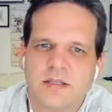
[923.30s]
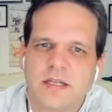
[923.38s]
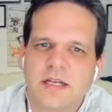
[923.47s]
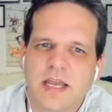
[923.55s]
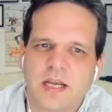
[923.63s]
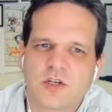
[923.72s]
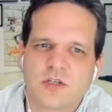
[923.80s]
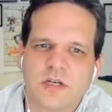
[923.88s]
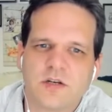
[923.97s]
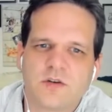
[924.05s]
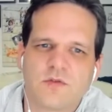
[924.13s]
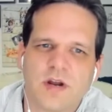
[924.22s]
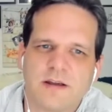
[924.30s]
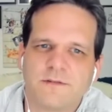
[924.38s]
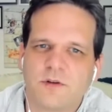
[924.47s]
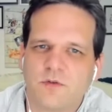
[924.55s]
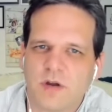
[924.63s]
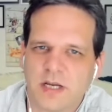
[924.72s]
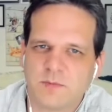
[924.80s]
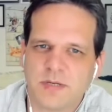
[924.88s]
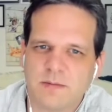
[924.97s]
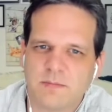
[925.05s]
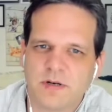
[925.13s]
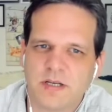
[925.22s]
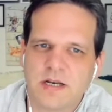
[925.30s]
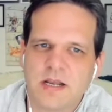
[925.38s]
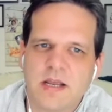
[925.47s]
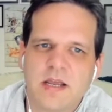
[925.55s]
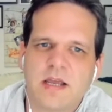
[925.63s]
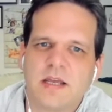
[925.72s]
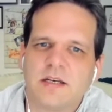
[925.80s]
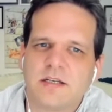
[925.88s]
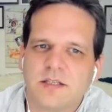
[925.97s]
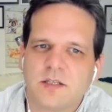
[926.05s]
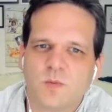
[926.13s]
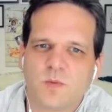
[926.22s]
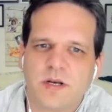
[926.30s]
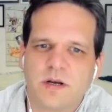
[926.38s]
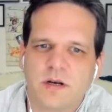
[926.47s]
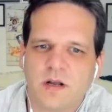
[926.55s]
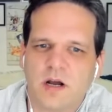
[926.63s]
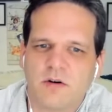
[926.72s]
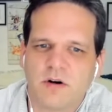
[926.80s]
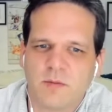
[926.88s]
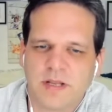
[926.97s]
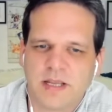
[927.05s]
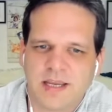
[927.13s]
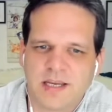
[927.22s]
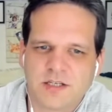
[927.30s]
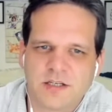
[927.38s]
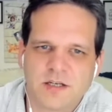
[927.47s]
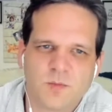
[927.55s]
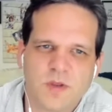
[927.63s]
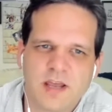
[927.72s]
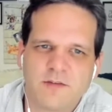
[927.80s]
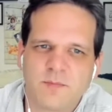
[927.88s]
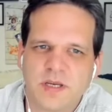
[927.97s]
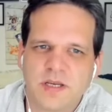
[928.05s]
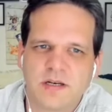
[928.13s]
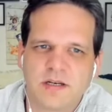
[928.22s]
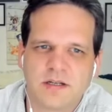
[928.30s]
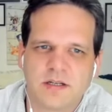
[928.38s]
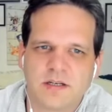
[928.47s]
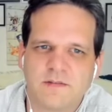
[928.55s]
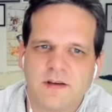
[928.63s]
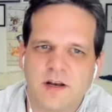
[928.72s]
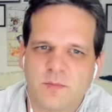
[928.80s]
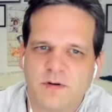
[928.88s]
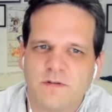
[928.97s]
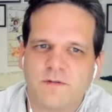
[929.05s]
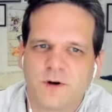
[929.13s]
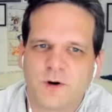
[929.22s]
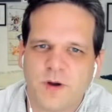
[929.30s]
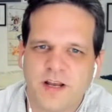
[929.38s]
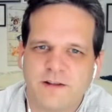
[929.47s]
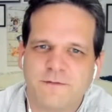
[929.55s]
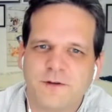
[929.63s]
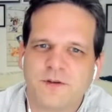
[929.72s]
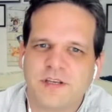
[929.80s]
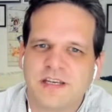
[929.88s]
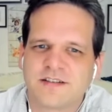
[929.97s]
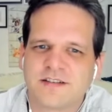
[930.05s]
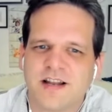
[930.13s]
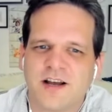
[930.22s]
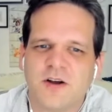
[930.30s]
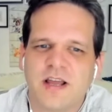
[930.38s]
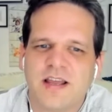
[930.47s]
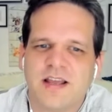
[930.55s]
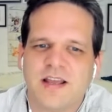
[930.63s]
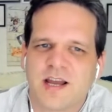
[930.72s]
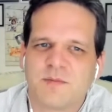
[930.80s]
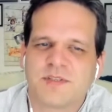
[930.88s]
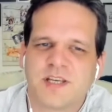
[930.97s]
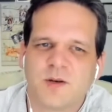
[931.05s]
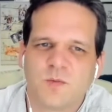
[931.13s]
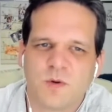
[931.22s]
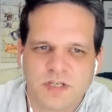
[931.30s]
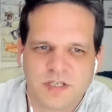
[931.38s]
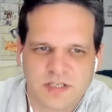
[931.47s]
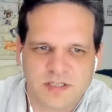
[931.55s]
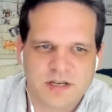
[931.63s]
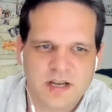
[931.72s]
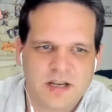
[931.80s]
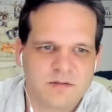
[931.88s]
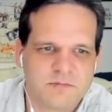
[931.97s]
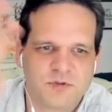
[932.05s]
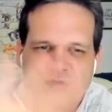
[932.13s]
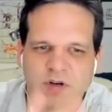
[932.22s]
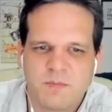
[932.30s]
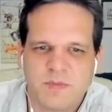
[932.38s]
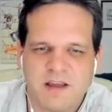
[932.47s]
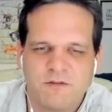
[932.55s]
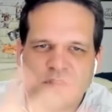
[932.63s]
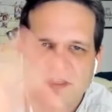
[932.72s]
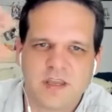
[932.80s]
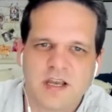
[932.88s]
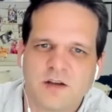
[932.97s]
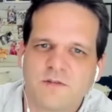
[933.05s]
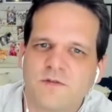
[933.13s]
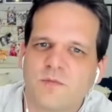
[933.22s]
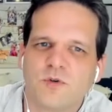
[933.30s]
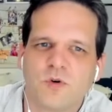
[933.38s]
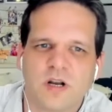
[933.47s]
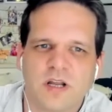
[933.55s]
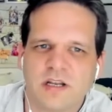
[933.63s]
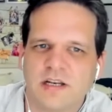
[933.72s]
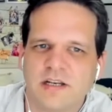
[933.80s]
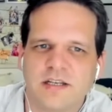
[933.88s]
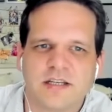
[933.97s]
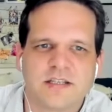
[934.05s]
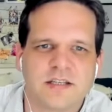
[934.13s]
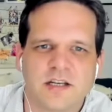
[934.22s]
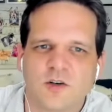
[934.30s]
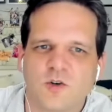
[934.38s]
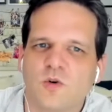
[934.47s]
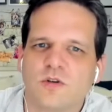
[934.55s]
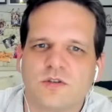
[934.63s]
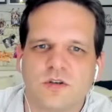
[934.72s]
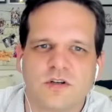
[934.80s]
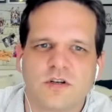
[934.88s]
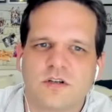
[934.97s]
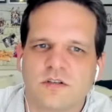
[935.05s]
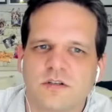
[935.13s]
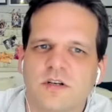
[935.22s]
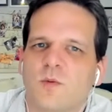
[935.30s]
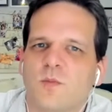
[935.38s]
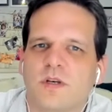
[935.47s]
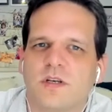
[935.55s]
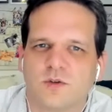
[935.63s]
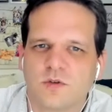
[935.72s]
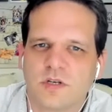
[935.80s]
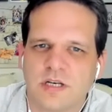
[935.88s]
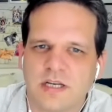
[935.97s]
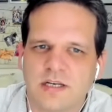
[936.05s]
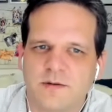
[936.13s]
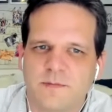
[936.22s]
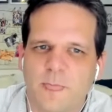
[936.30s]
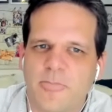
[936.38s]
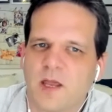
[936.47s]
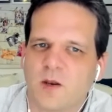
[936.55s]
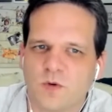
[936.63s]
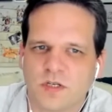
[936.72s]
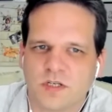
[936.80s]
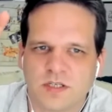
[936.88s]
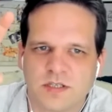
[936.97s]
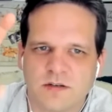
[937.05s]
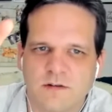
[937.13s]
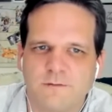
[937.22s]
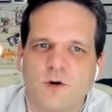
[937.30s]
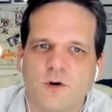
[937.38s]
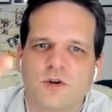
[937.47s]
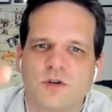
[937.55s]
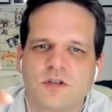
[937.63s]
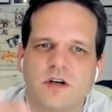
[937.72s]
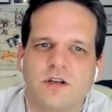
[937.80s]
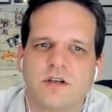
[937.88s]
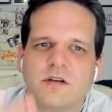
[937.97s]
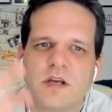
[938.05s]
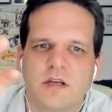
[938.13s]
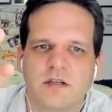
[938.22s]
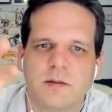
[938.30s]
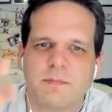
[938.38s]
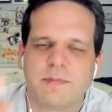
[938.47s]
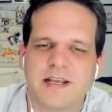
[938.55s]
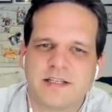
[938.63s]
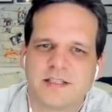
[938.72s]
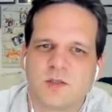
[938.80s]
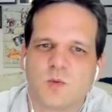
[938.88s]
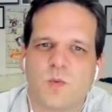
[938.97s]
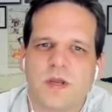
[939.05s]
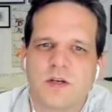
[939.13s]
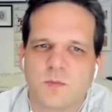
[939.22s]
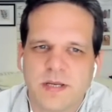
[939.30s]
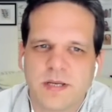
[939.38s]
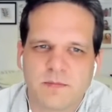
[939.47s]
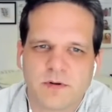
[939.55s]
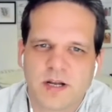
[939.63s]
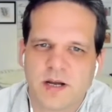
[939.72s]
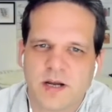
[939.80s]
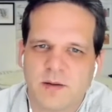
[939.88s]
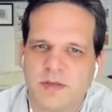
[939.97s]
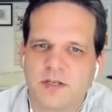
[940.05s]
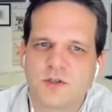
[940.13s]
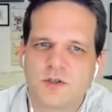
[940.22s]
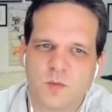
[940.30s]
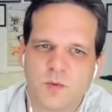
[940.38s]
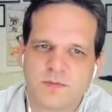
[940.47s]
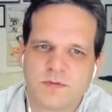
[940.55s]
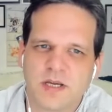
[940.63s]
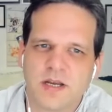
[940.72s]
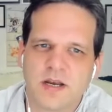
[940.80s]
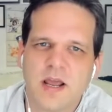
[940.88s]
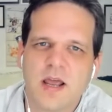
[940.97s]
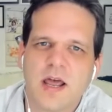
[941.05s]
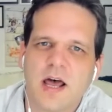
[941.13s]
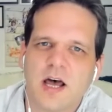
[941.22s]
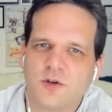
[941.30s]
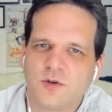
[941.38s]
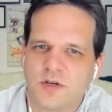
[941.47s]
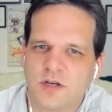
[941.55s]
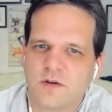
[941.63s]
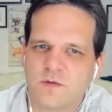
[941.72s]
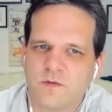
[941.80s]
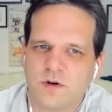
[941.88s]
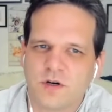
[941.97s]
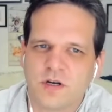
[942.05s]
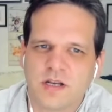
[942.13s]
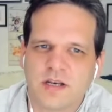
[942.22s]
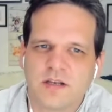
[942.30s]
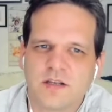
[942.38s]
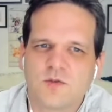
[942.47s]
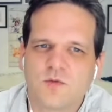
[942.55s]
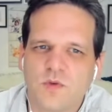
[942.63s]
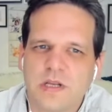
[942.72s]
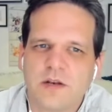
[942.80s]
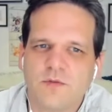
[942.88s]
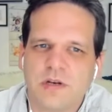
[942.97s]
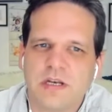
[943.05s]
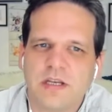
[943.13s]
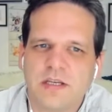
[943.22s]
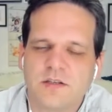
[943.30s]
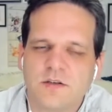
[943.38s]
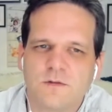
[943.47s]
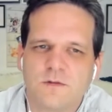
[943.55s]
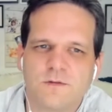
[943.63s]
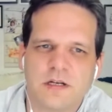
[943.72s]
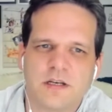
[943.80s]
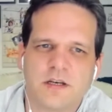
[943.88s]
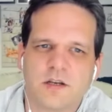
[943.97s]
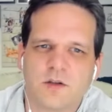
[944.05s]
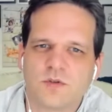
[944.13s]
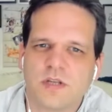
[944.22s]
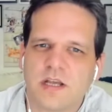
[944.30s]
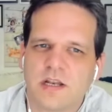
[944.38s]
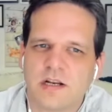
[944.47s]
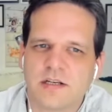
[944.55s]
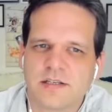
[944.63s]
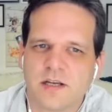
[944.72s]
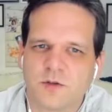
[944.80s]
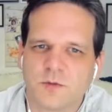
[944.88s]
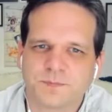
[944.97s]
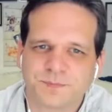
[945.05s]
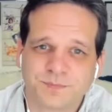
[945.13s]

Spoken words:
that actually drive the right people in. And this is when our application that we have been developing for quite a few years now comes in, where we just strip everything out from Google Analytics and Google Search Console that we don't need. And we just focus on the places. Where do people come into the website? How do they convert? And then it's really, really easy to filter those articles out